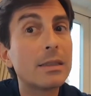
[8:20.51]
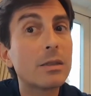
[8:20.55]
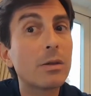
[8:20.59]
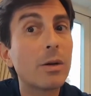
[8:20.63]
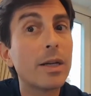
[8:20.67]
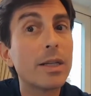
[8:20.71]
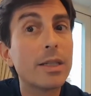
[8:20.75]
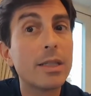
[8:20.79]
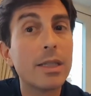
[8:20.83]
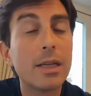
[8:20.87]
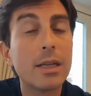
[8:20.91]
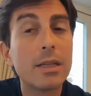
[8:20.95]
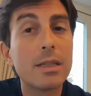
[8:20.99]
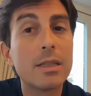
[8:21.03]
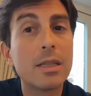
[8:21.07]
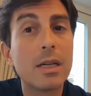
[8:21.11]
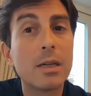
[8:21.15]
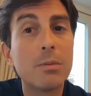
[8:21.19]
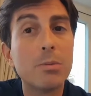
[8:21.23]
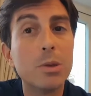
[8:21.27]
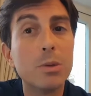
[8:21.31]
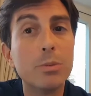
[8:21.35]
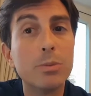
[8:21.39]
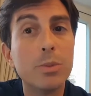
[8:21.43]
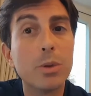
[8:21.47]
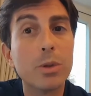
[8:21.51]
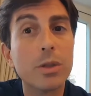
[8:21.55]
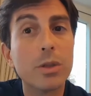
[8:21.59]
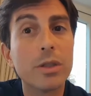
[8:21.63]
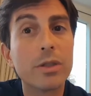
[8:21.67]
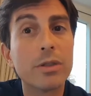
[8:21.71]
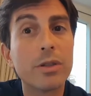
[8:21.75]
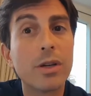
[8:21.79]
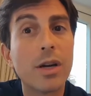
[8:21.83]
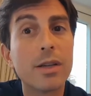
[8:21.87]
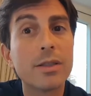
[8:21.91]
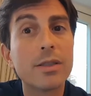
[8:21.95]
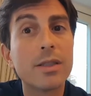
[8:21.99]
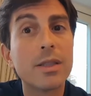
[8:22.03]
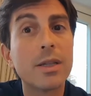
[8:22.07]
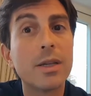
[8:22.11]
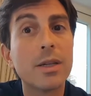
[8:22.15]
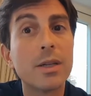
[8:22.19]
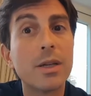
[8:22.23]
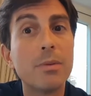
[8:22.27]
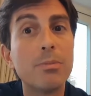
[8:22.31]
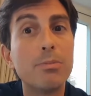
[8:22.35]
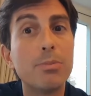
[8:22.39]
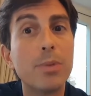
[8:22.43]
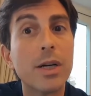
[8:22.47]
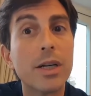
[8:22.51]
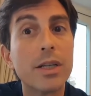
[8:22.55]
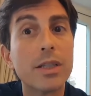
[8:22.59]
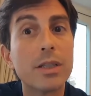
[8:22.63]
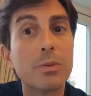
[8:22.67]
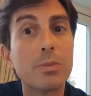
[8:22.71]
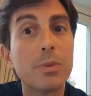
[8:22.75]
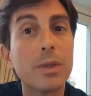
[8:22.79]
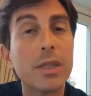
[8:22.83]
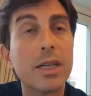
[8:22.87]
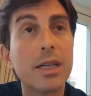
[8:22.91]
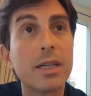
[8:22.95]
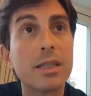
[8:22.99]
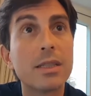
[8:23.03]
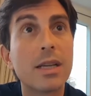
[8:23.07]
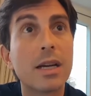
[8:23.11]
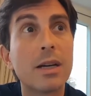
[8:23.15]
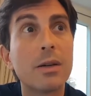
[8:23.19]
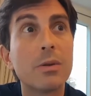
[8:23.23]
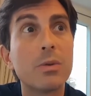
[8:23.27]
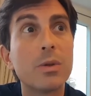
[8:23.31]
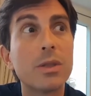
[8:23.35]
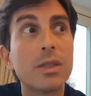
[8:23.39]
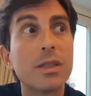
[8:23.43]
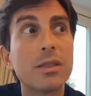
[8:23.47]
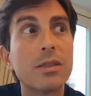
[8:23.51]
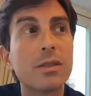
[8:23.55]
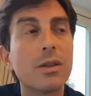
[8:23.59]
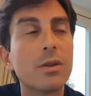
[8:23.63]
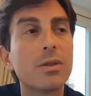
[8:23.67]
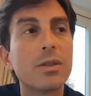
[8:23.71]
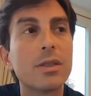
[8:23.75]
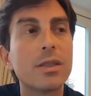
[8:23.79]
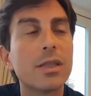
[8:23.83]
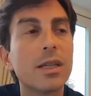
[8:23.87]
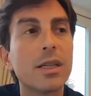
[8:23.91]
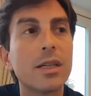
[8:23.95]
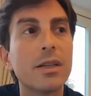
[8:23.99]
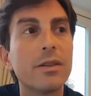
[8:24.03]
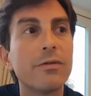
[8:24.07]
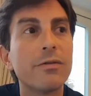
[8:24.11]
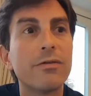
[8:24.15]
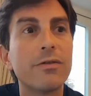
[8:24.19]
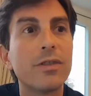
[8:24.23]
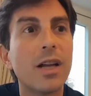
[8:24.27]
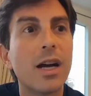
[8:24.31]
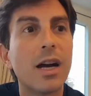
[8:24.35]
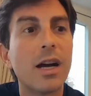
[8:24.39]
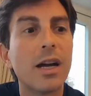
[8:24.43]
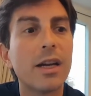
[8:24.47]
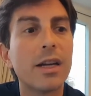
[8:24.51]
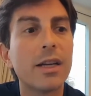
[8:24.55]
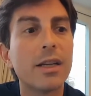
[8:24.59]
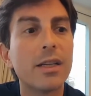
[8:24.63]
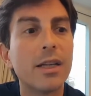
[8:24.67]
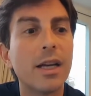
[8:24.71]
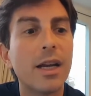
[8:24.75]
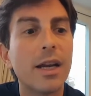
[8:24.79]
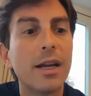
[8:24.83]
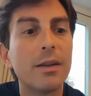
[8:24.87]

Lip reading: So I did a double border crossing on a bus because I was so sick of flying,